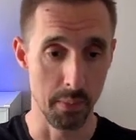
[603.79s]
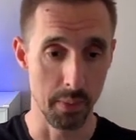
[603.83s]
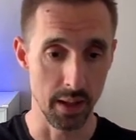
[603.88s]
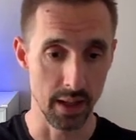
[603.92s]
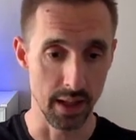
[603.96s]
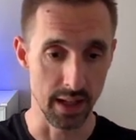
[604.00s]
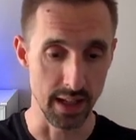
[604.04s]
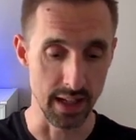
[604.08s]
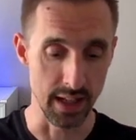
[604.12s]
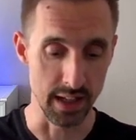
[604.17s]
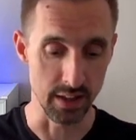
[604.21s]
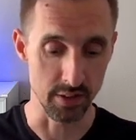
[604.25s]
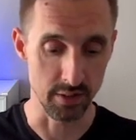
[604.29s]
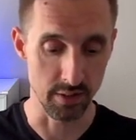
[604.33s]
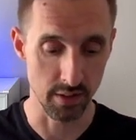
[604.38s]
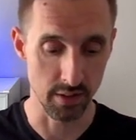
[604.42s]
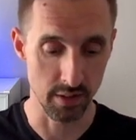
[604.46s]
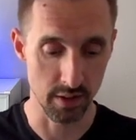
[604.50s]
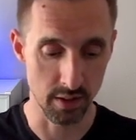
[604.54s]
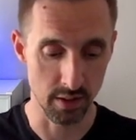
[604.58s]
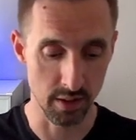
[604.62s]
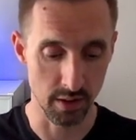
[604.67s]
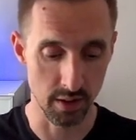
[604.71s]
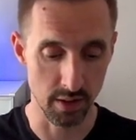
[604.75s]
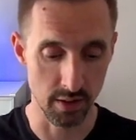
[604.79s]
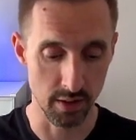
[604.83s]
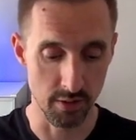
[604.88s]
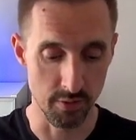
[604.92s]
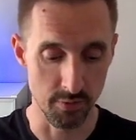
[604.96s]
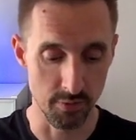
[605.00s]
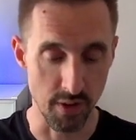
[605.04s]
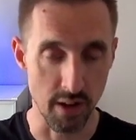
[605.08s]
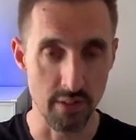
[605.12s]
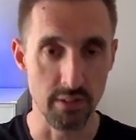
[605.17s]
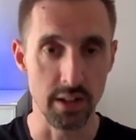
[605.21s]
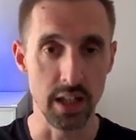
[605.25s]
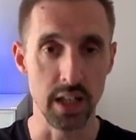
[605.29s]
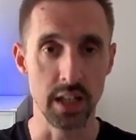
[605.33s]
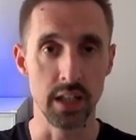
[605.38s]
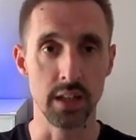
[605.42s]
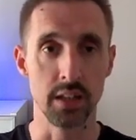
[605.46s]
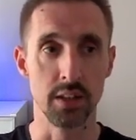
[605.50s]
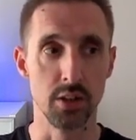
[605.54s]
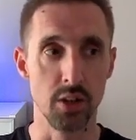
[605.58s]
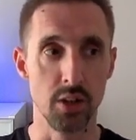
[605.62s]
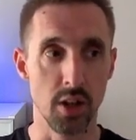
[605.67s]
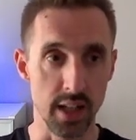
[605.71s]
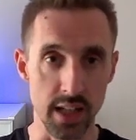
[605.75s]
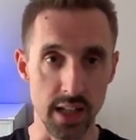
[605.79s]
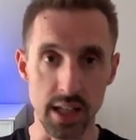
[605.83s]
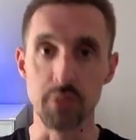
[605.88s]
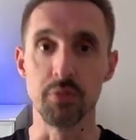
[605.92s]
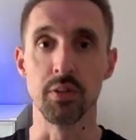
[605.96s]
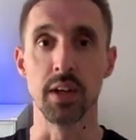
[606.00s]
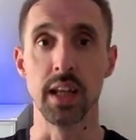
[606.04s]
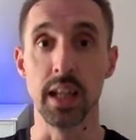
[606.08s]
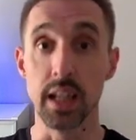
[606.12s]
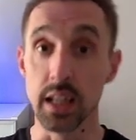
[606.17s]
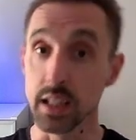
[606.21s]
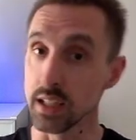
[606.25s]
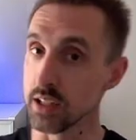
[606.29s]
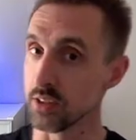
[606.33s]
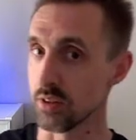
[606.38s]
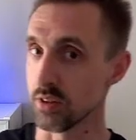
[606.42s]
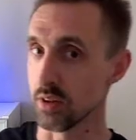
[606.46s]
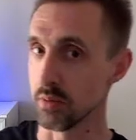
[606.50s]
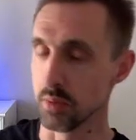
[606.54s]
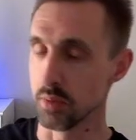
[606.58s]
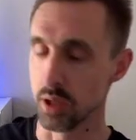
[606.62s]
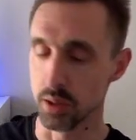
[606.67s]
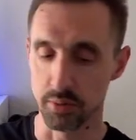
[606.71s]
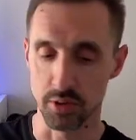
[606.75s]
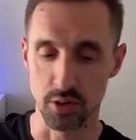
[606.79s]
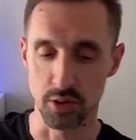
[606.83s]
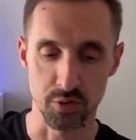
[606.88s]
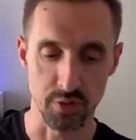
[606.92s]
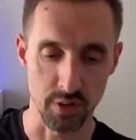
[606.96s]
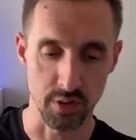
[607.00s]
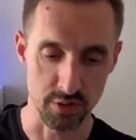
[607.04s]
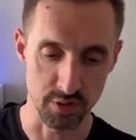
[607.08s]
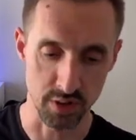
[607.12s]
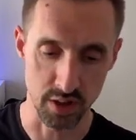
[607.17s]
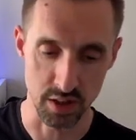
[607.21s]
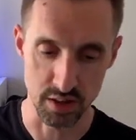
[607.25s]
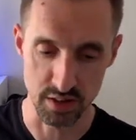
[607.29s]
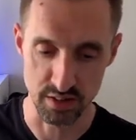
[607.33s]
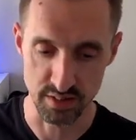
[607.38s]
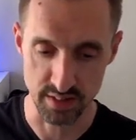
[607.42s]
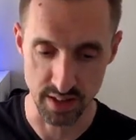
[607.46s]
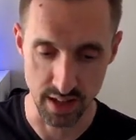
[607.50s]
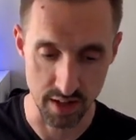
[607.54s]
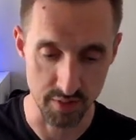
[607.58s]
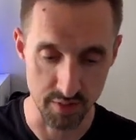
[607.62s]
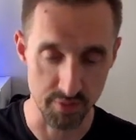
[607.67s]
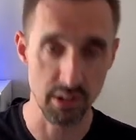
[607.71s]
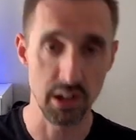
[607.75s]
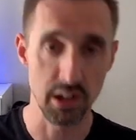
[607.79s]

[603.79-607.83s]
It's very naively, at least at the moment, as far as I understand it, very